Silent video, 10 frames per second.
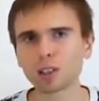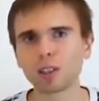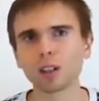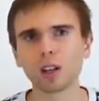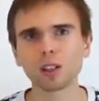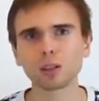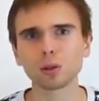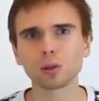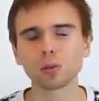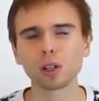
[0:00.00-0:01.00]
the lotus
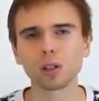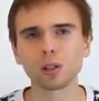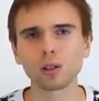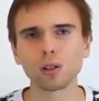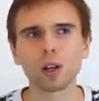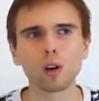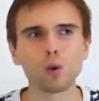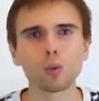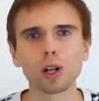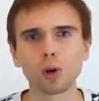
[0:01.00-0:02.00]
position at first.
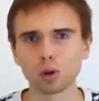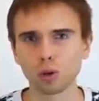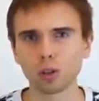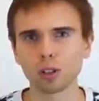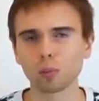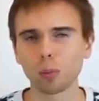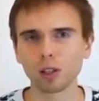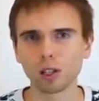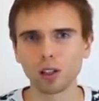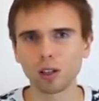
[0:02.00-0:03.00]
It took me
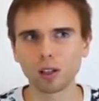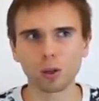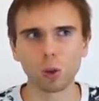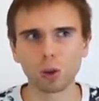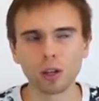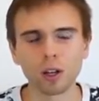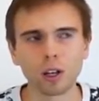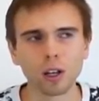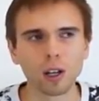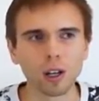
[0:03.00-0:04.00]
about a year and a
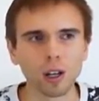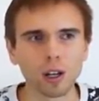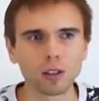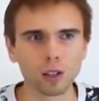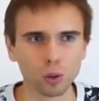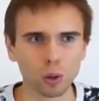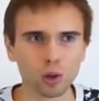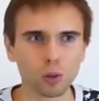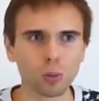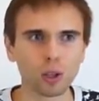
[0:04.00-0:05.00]
half to
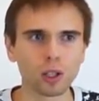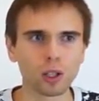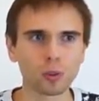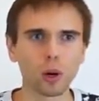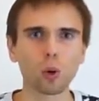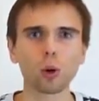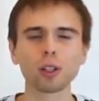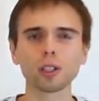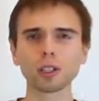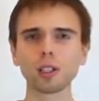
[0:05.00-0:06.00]
sit quietly
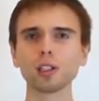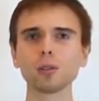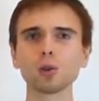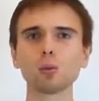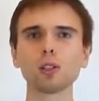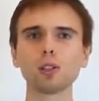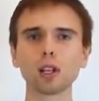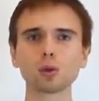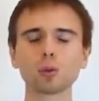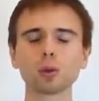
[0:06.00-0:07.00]
and
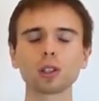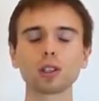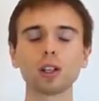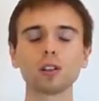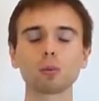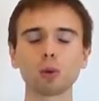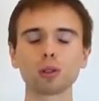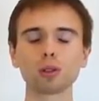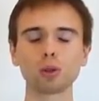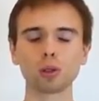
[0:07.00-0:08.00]
sit throughout all the
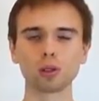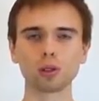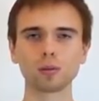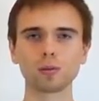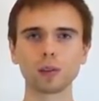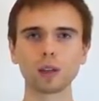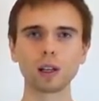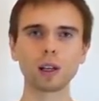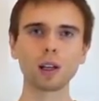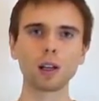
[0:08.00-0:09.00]
meditation in this
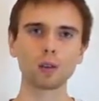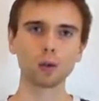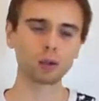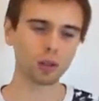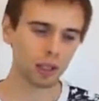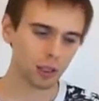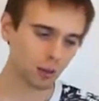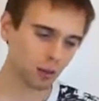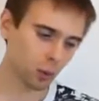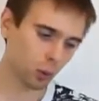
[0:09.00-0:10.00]
position.
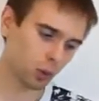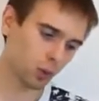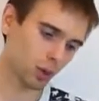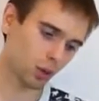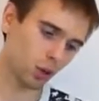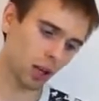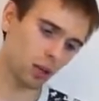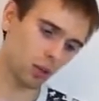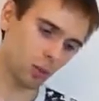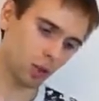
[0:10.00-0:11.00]
If you start
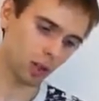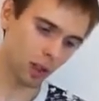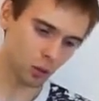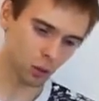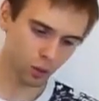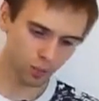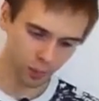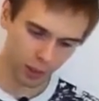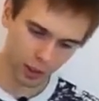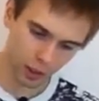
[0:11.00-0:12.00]
meditation and sit in a